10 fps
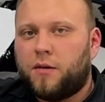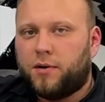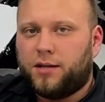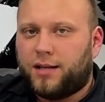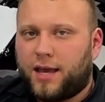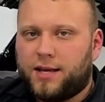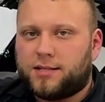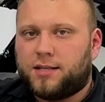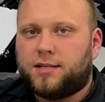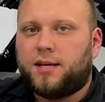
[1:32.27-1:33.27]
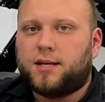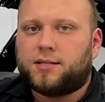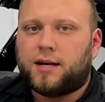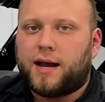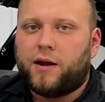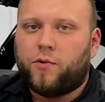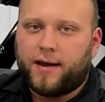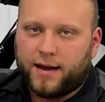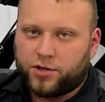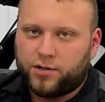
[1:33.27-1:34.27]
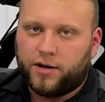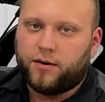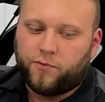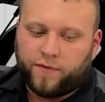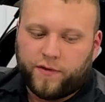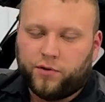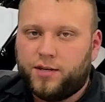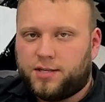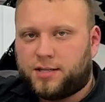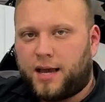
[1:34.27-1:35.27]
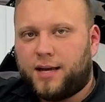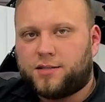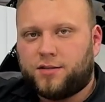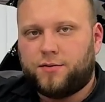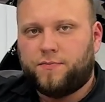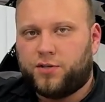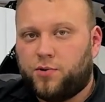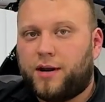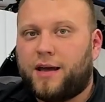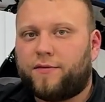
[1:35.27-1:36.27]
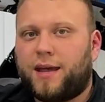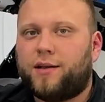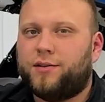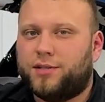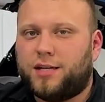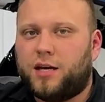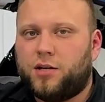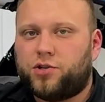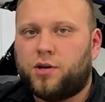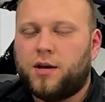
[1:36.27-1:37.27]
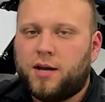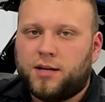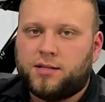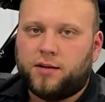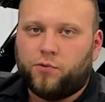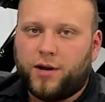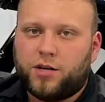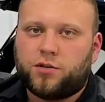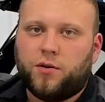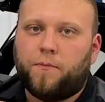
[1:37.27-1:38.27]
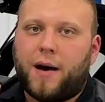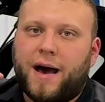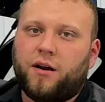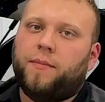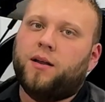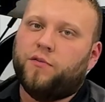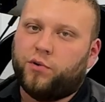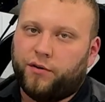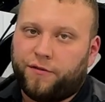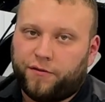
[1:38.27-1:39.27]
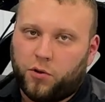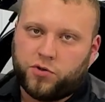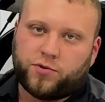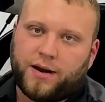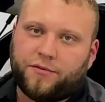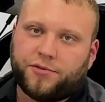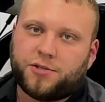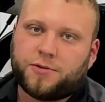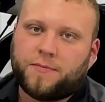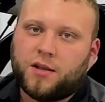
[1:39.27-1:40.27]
But in the case of the TSI, we actually filled these tanks to 2.5 gallons each to reach the bottom end of where the float travels.